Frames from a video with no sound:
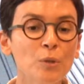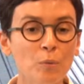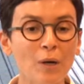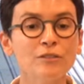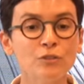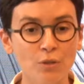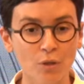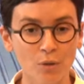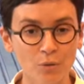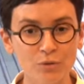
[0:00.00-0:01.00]
we want to
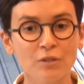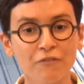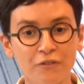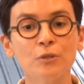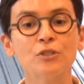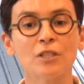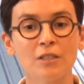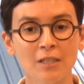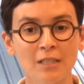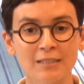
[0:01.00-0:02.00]
go to the
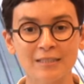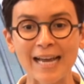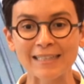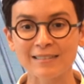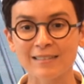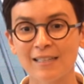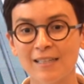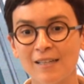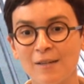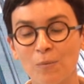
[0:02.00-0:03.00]
future that
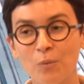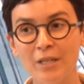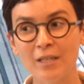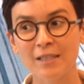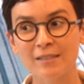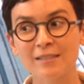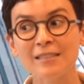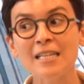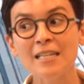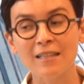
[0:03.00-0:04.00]
we
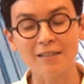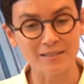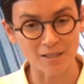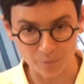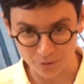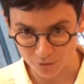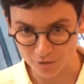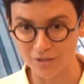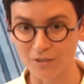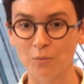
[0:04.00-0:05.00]
see there is an
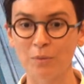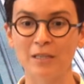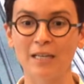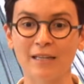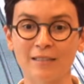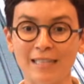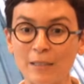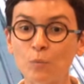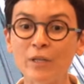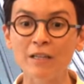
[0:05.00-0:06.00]
opportunity to be there,
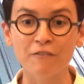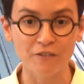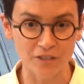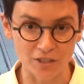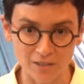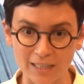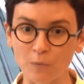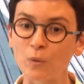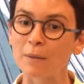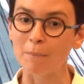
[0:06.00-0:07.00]
that we envision,
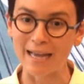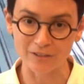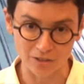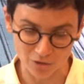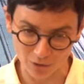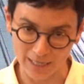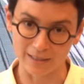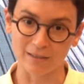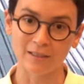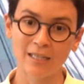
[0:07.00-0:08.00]
that we imagine
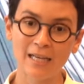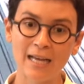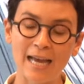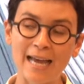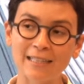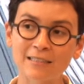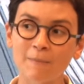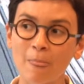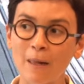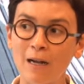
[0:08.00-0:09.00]
together? And
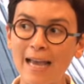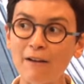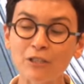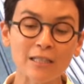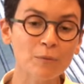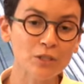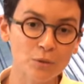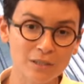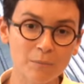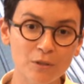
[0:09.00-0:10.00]
Everything we
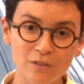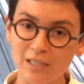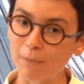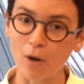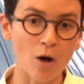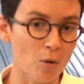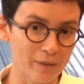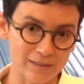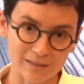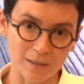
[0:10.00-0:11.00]
do in the museum,
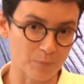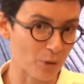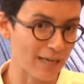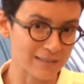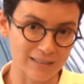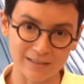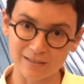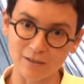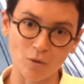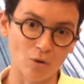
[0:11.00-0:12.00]
always in
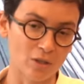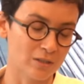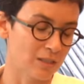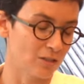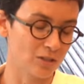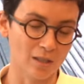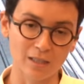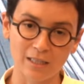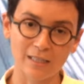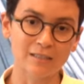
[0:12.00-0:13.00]
presence or
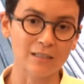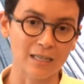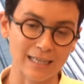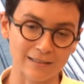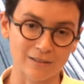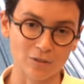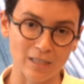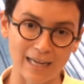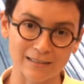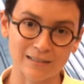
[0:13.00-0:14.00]
digitally, is connected to
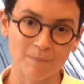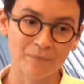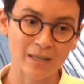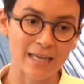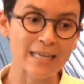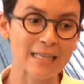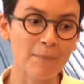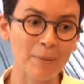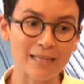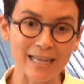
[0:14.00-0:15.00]
that. In
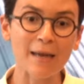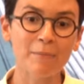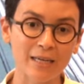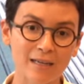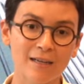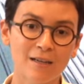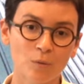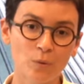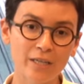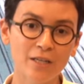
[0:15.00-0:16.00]
the pandemic,
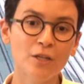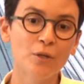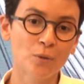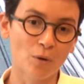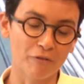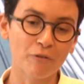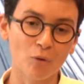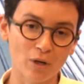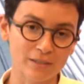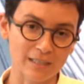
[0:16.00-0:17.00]
we knew, of
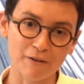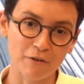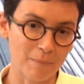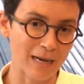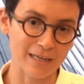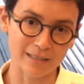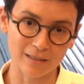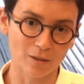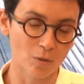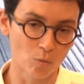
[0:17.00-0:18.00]
course, everybody
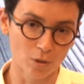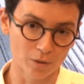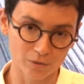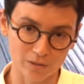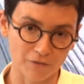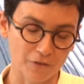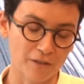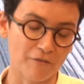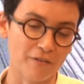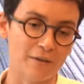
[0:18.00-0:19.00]
in the whole world
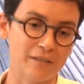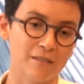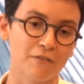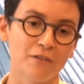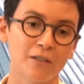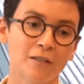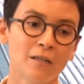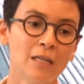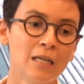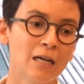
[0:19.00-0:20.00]
suffered a very severe
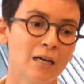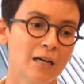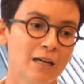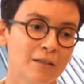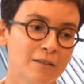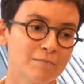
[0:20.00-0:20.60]
uh,